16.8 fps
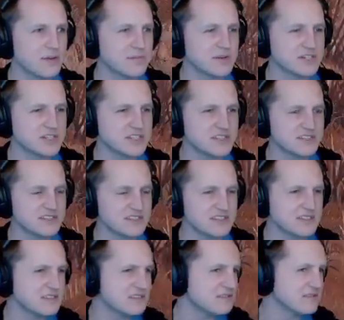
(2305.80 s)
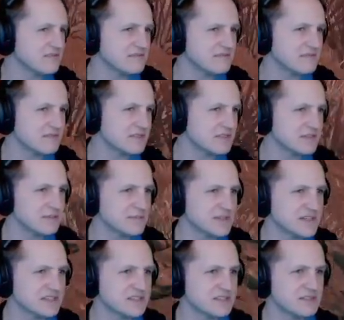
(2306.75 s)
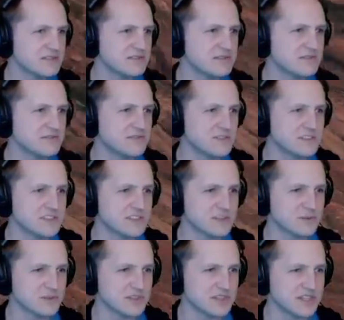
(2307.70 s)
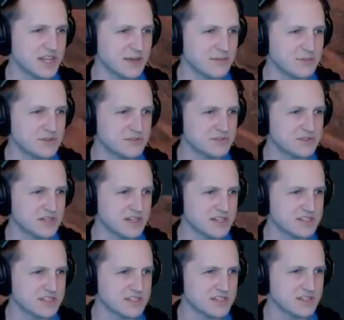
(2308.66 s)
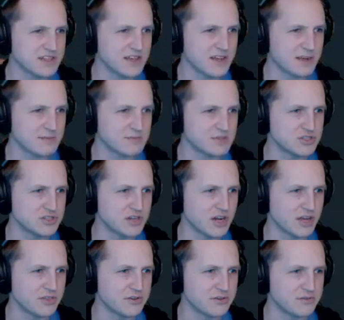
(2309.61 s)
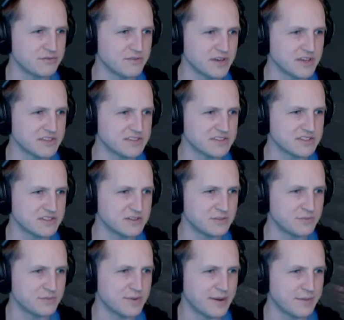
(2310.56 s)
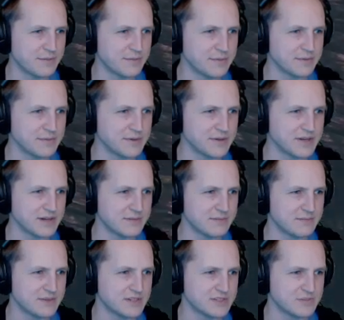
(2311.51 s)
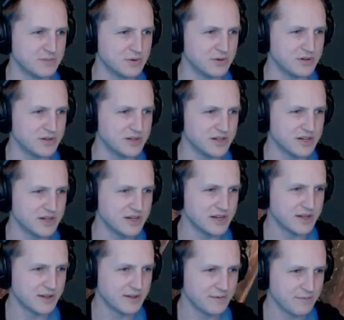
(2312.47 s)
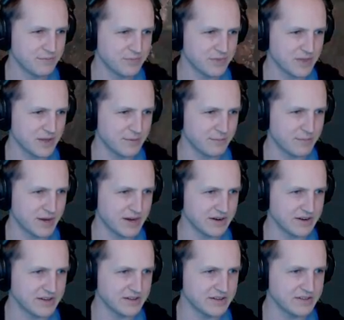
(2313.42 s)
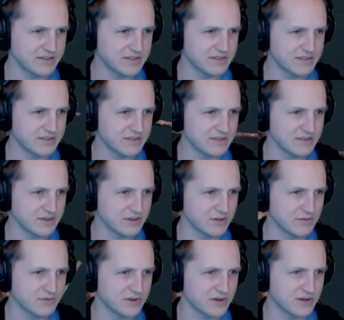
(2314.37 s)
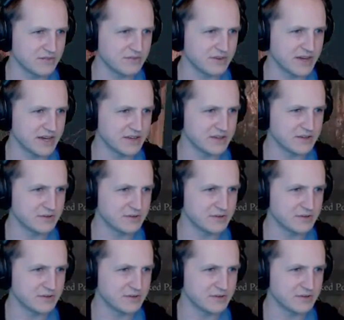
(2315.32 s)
it did, the mixed physick with the damage reduction. I'm sure other fights it'll probably become much more apparent, the overall value